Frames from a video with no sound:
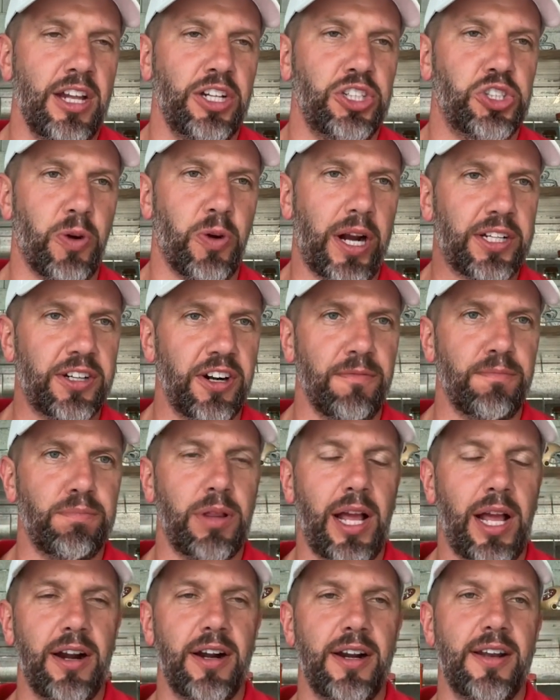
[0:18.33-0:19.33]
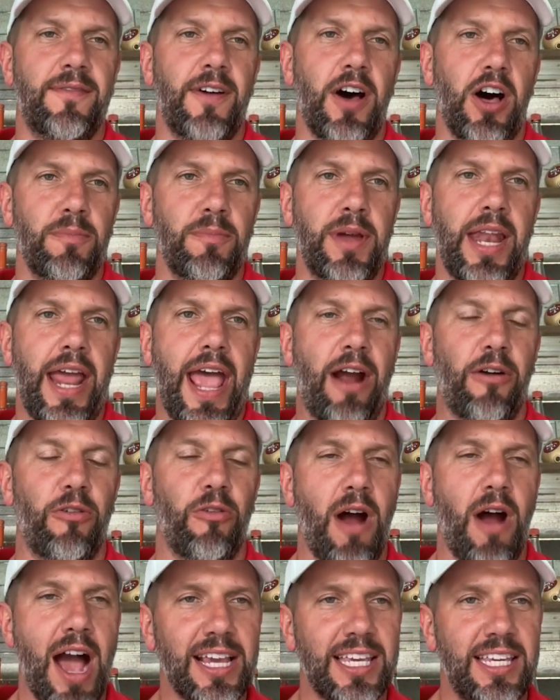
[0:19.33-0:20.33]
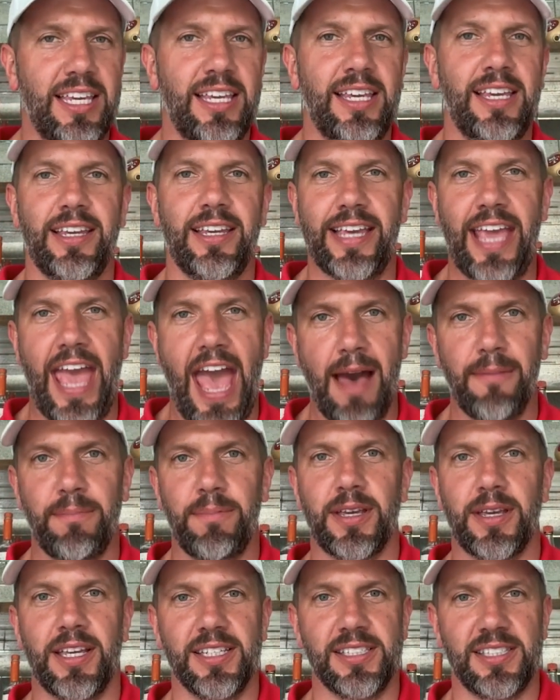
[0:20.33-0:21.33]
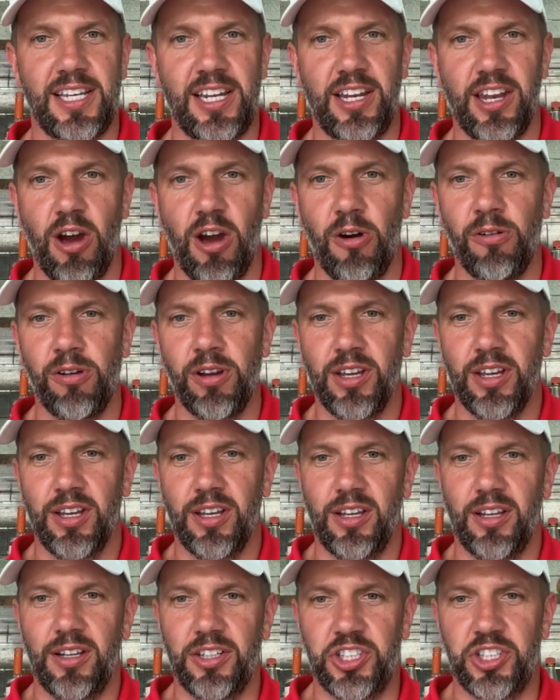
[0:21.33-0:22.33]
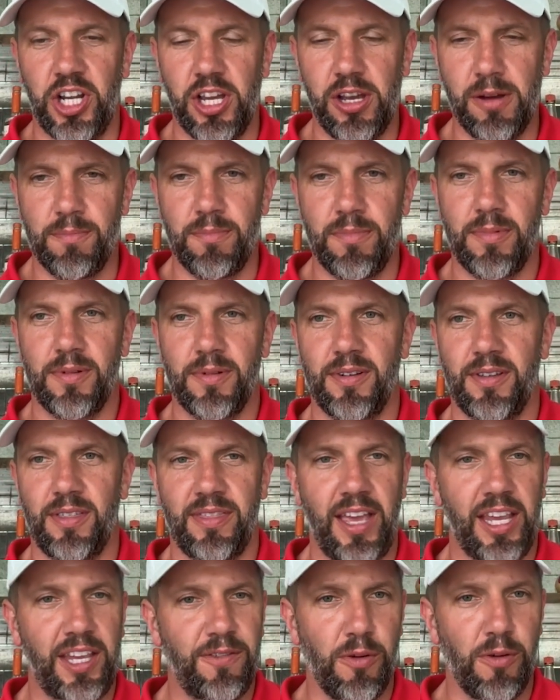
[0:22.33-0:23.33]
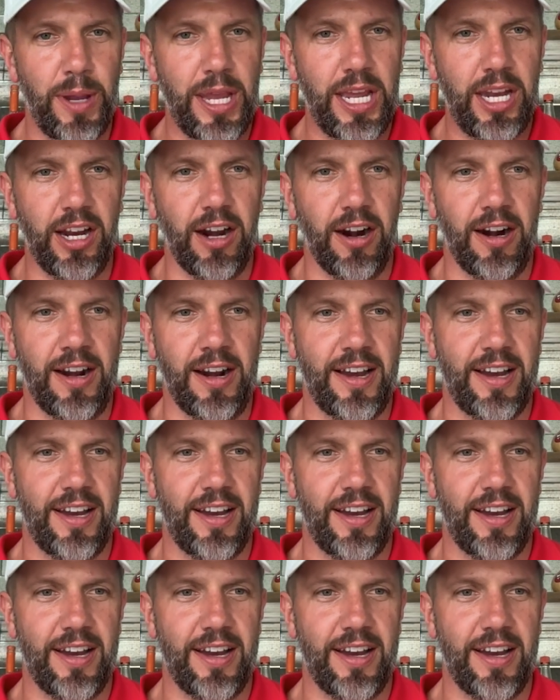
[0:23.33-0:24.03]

Director of Player Development at Rocky Gap Casino. Jim, thank you for being here.